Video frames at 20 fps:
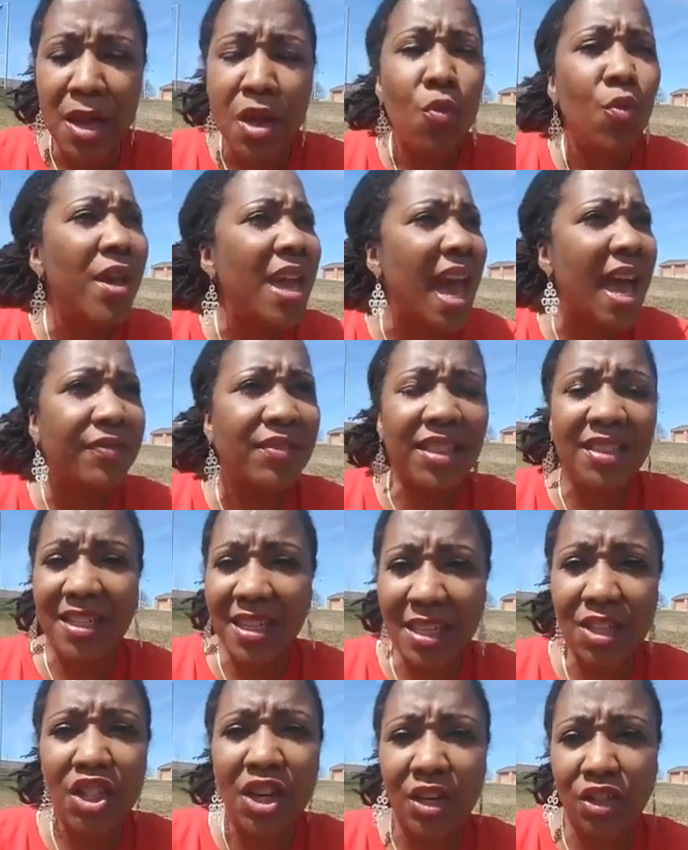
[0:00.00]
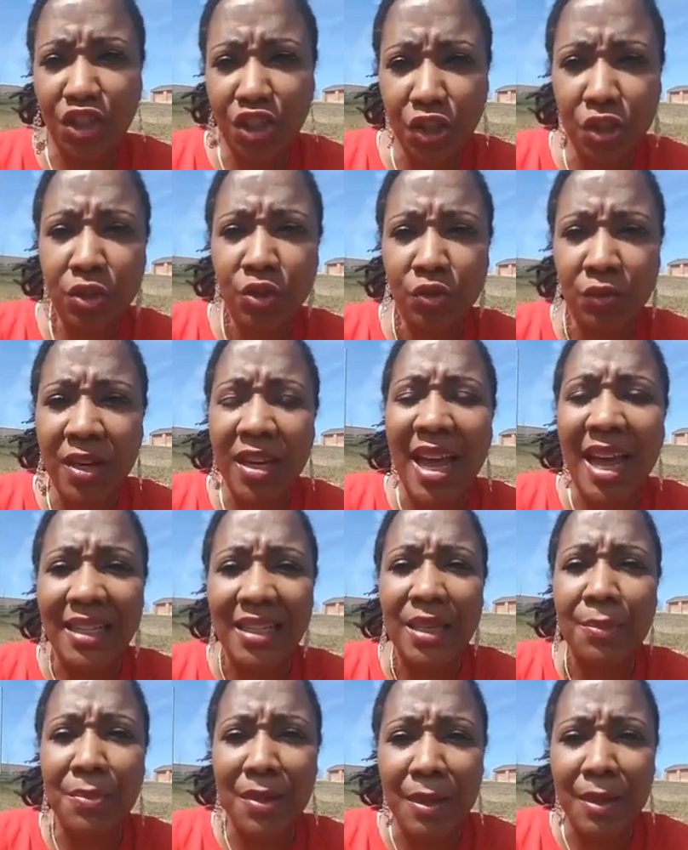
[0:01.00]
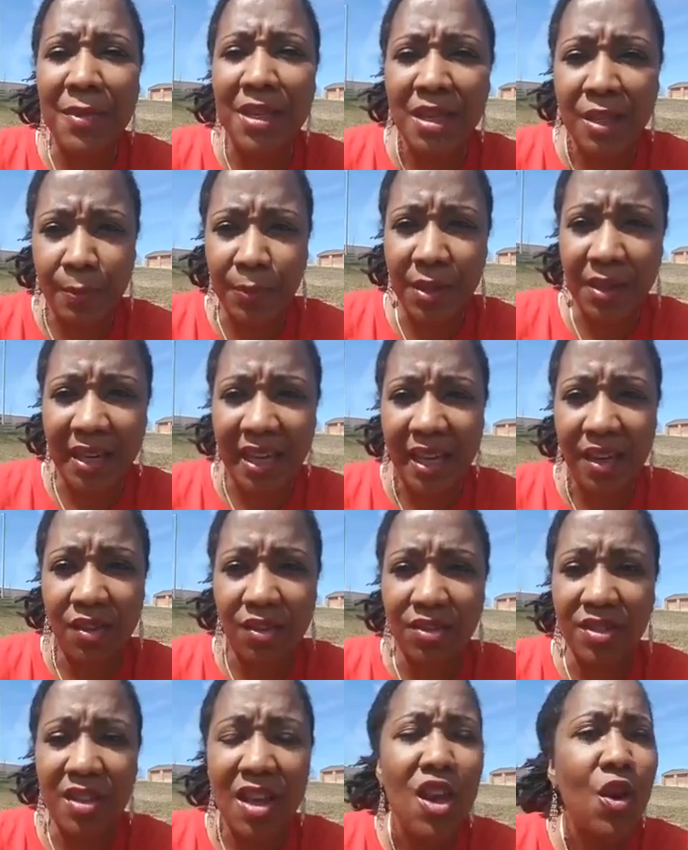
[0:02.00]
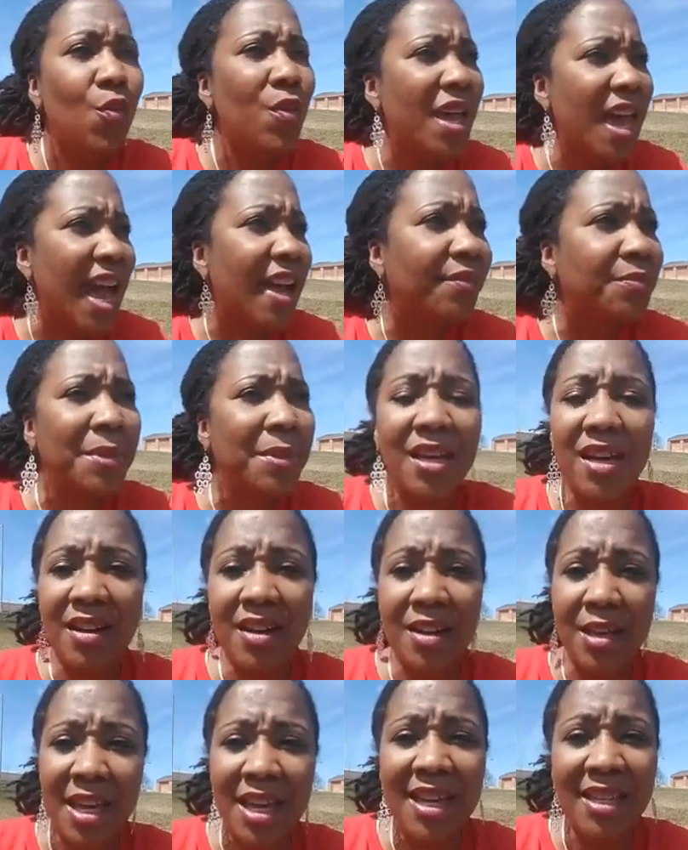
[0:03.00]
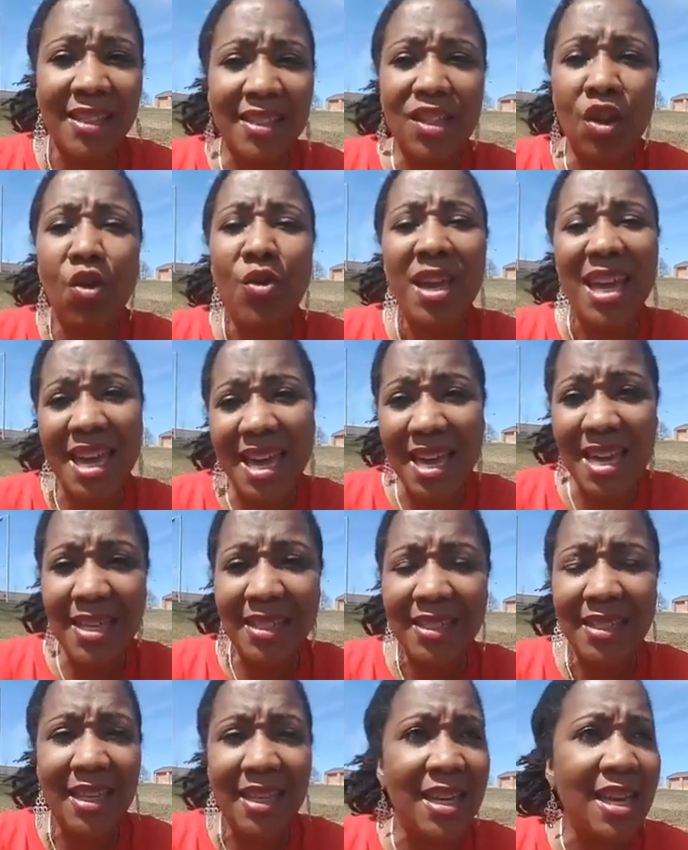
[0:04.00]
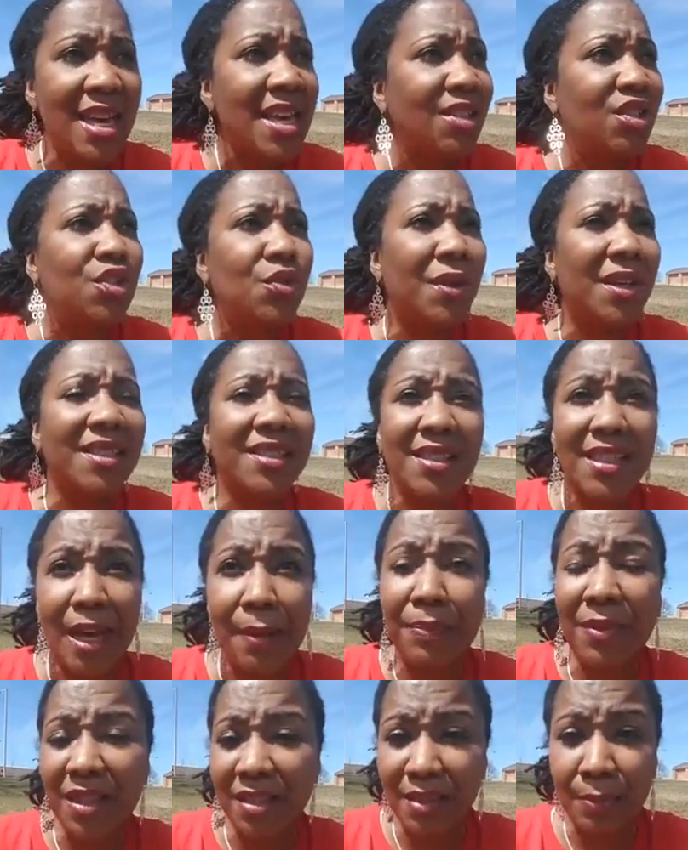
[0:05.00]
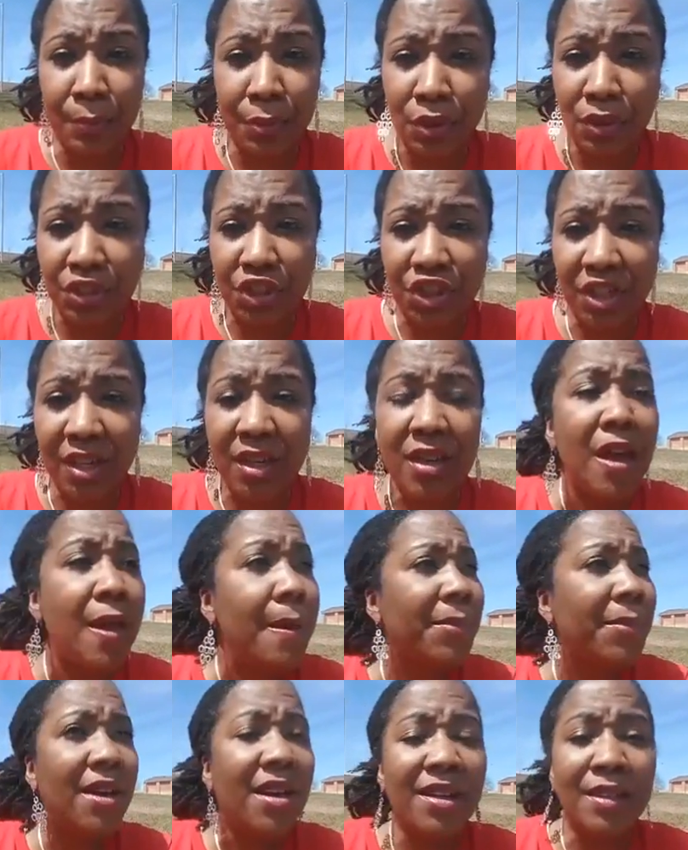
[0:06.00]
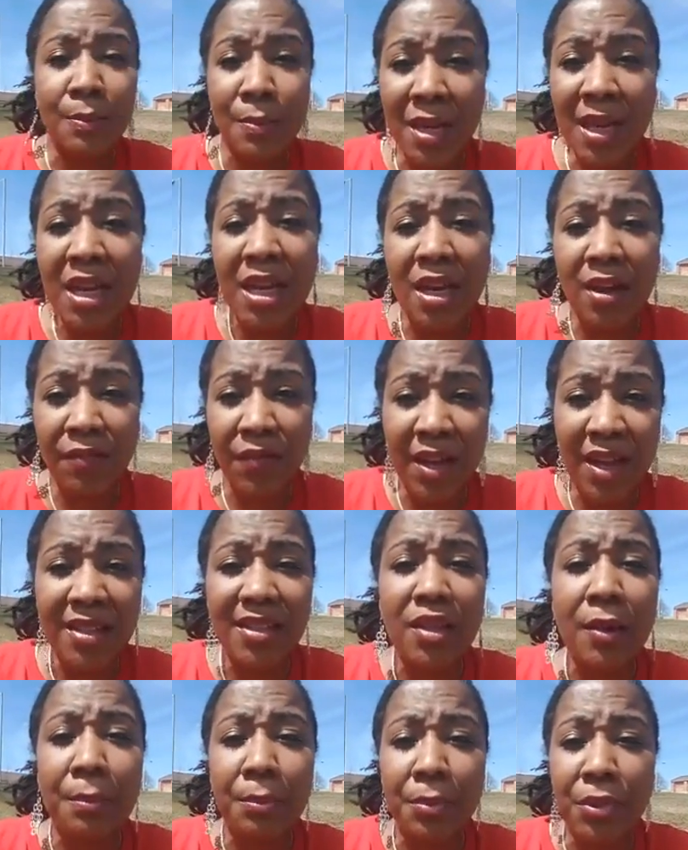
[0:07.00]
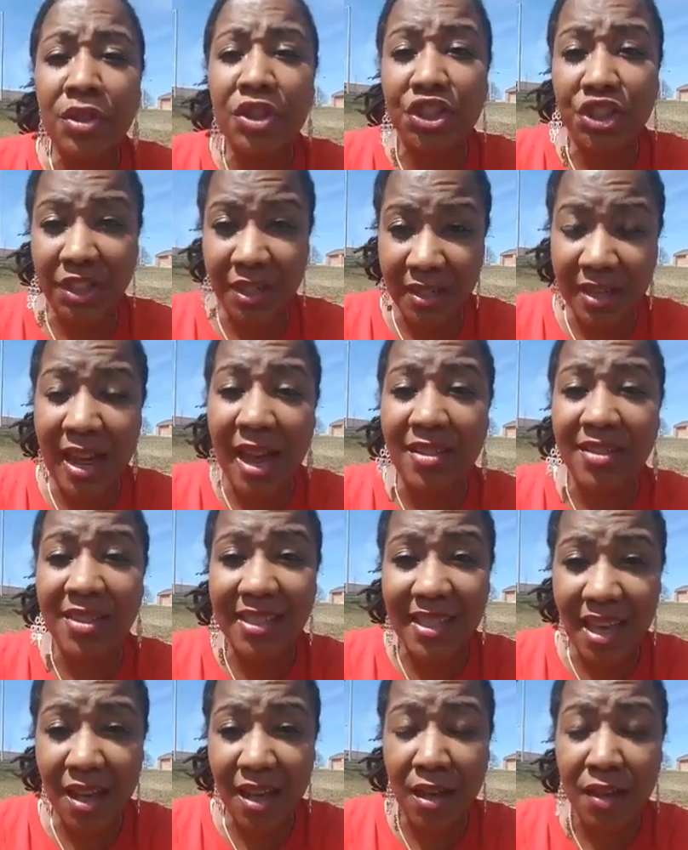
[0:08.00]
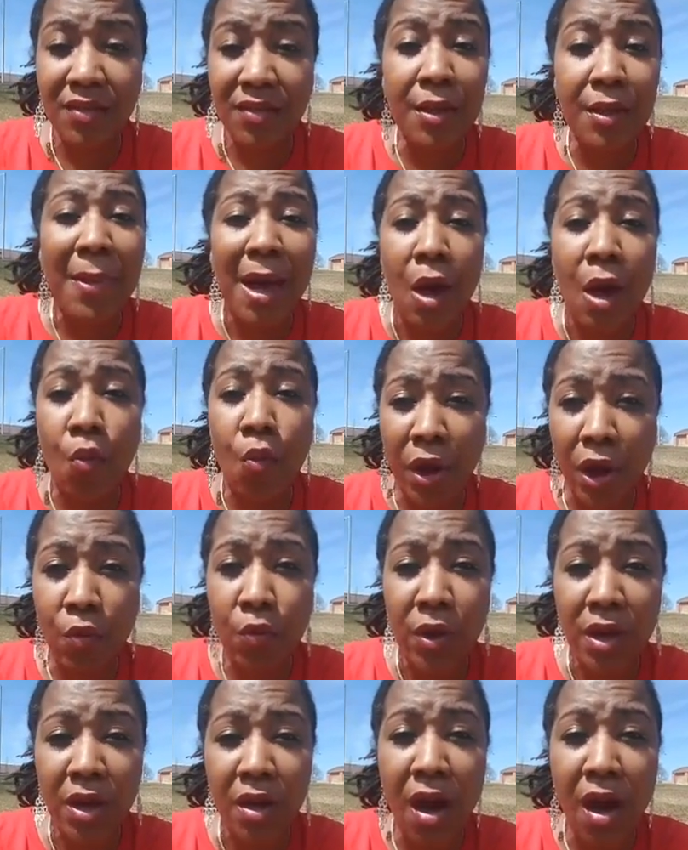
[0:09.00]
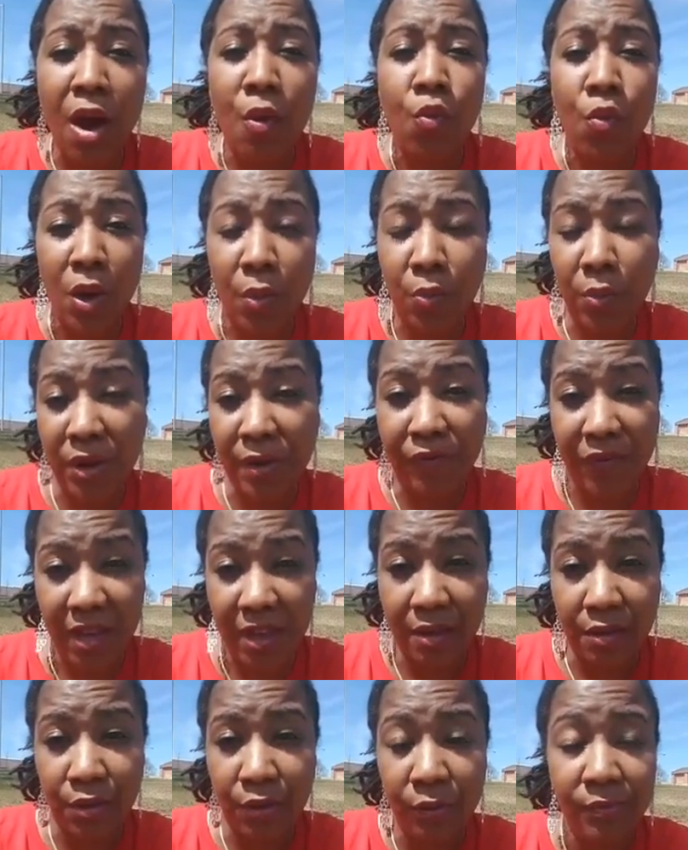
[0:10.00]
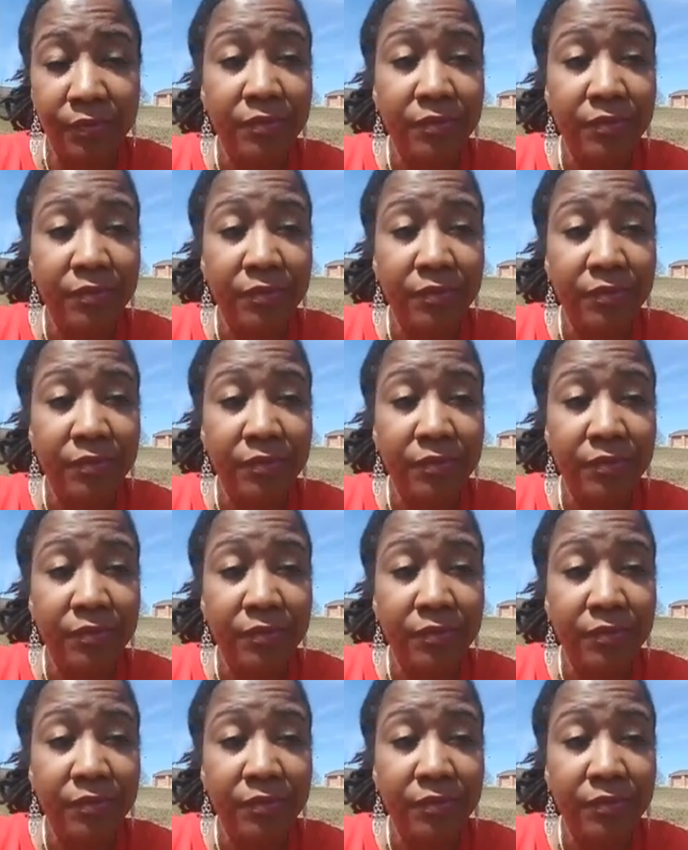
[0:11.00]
We have to teach our children not to be manipulators. Because it's so easy to accept this bullshit because many of us are bullshitting ourselves about where we are and what we feel.